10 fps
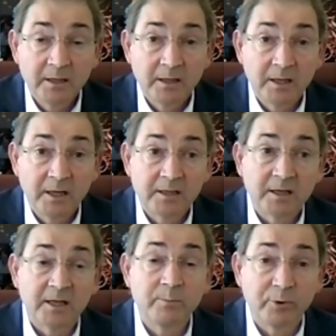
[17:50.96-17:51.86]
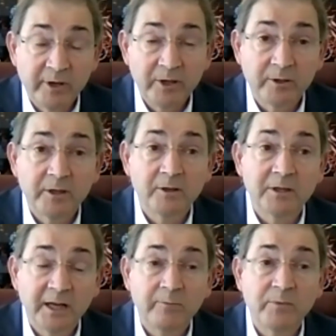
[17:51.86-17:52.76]
And at Boehringer
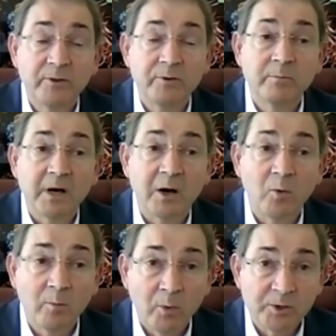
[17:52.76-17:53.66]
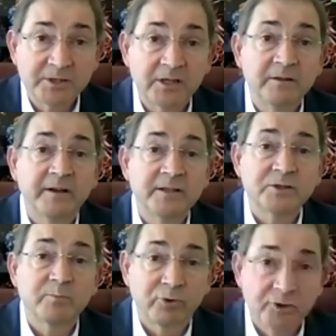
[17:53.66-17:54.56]
Ingelheim, our most
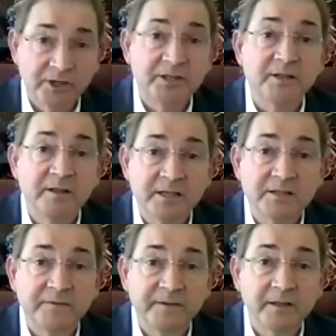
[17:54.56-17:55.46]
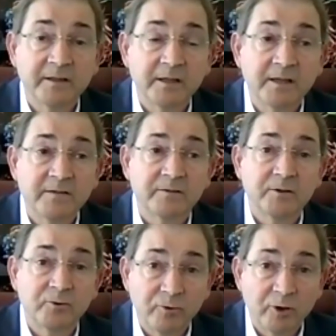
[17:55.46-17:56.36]
advanced project in this field is
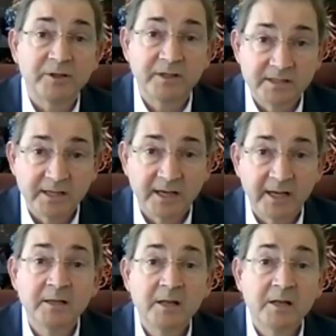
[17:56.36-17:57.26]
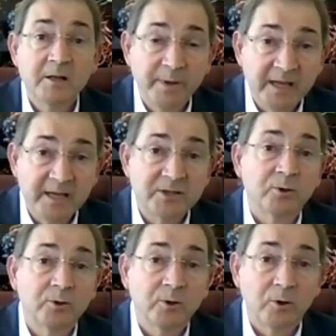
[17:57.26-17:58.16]
a drug design based
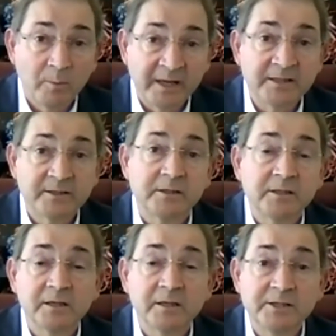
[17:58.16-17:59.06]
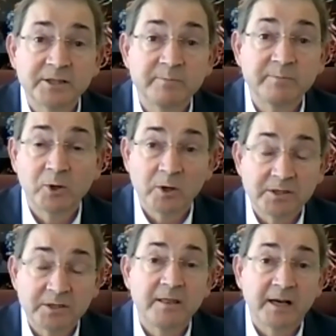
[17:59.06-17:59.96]
on augmented intelligence,
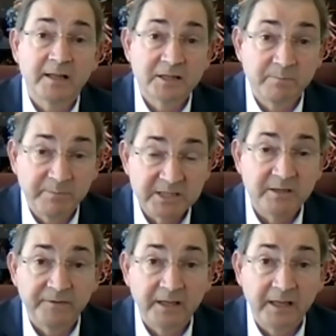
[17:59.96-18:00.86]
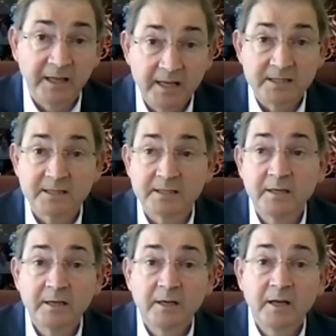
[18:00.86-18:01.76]
because in that specific case,
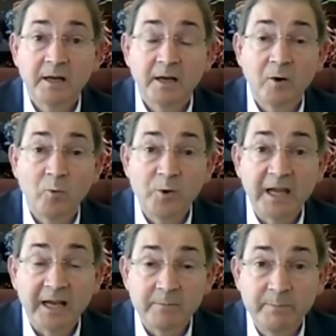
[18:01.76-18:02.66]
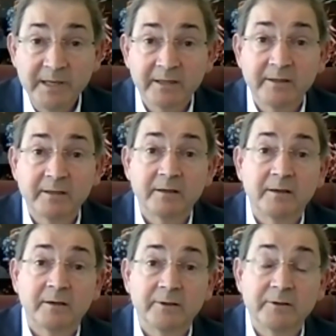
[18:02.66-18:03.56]
we can build
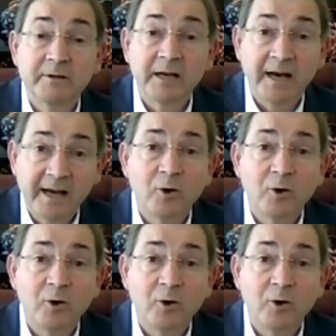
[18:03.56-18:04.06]
on a high